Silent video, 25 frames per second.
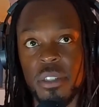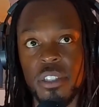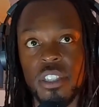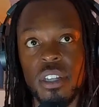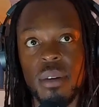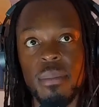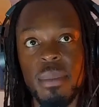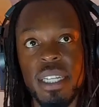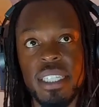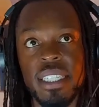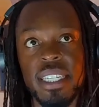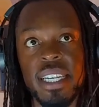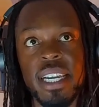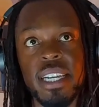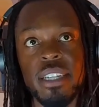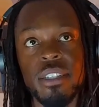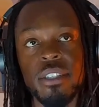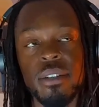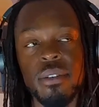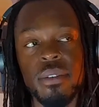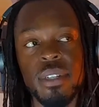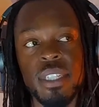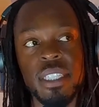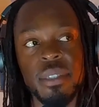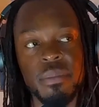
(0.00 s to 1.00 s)
Saw my dad
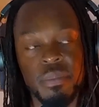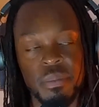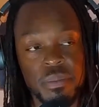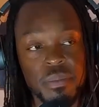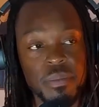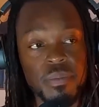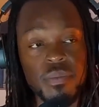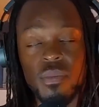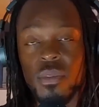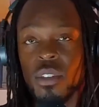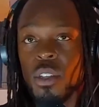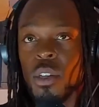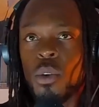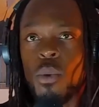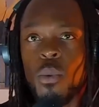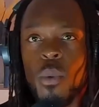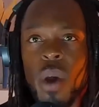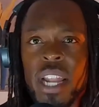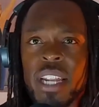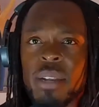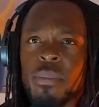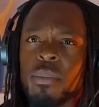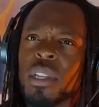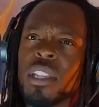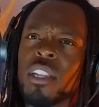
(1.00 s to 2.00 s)
doing it. Why
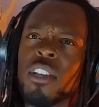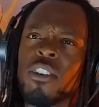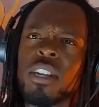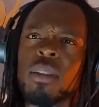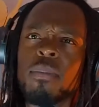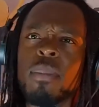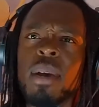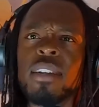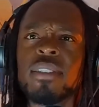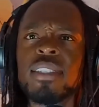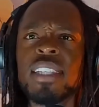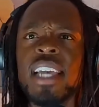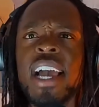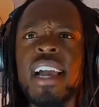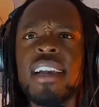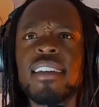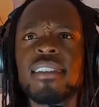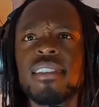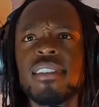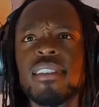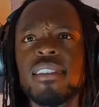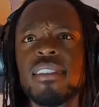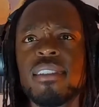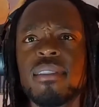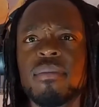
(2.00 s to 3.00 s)
didn't we learn about
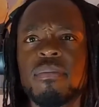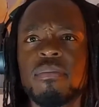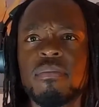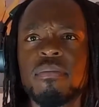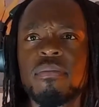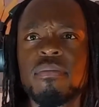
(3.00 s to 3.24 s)
taxes?